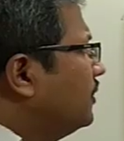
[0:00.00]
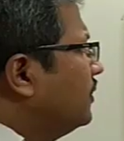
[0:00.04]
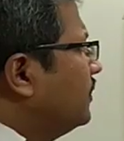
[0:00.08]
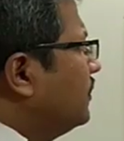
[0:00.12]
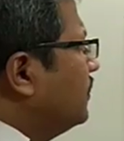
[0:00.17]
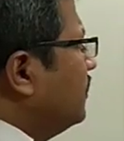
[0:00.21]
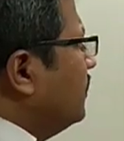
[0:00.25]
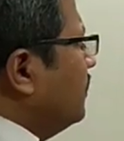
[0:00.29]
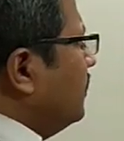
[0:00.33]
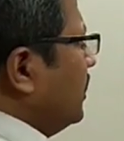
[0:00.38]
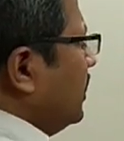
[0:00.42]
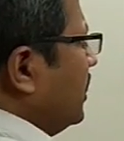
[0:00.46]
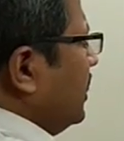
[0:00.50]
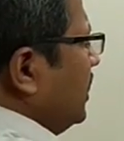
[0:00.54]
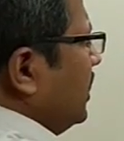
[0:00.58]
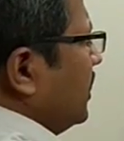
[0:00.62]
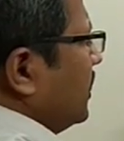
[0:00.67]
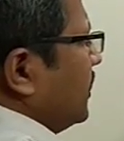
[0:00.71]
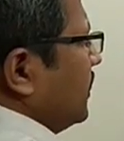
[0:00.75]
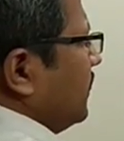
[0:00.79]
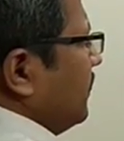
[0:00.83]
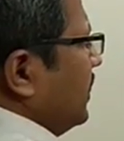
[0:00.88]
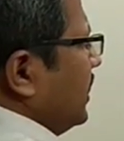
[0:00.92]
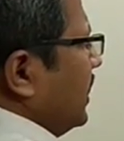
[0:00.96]
So
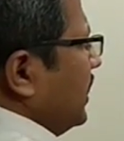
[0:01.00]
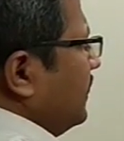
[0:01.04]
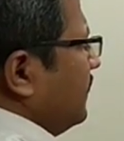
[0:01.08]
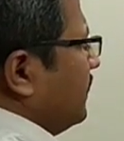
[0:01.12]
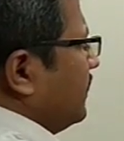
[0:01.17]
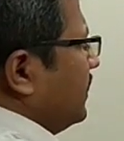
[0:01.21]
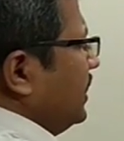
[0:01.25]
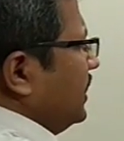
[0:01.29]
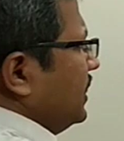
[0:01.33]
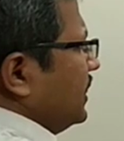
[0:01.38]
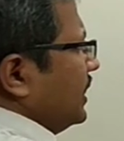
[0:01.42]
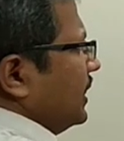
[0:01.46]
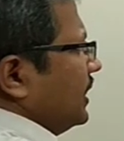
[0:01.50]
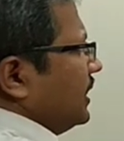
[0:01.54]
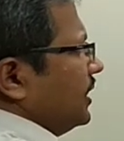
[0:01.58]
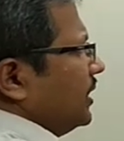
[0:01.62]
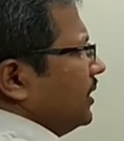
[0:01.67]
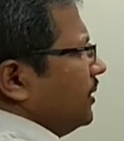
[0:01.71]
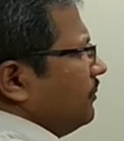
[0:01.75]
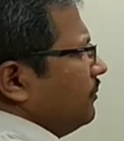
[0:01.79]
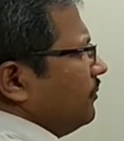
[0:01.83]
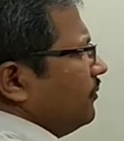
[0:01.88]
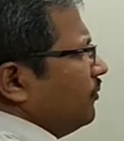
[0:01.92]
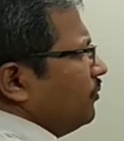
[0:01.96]
here we can see
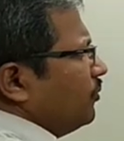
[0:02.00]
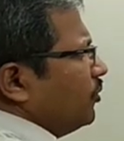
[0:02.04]
that